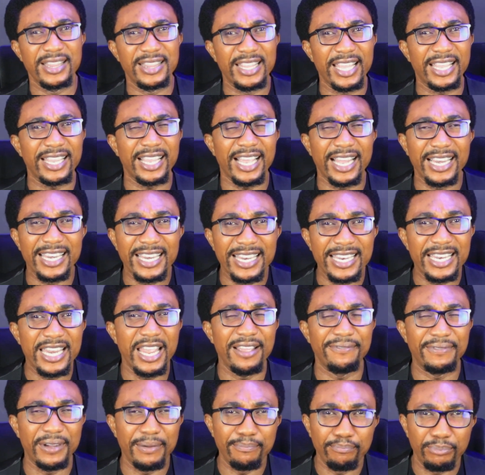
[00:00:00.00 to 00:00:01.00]
they can
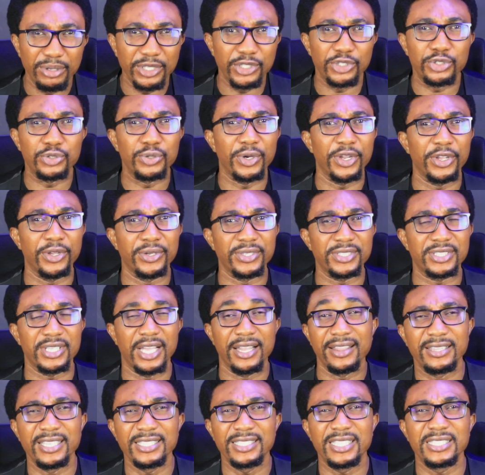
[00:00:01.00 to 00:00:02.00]
never betray us.
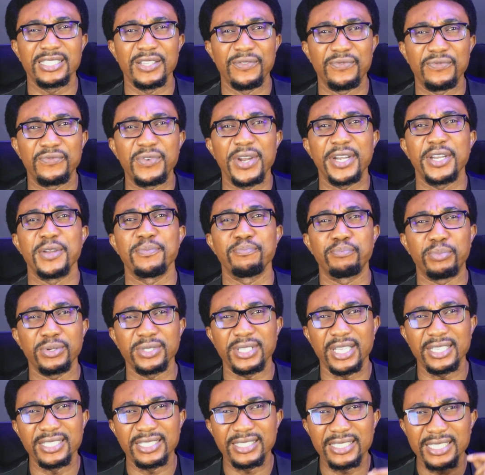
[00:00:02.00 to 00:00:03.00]
This is a very
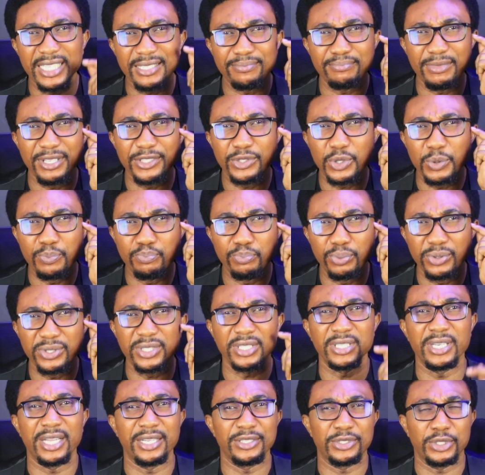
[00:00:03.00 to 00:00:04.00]
important statement to
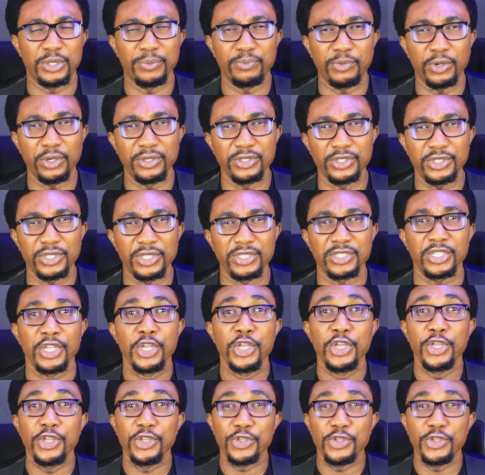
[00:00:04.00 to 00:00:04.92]
put in our subconscious.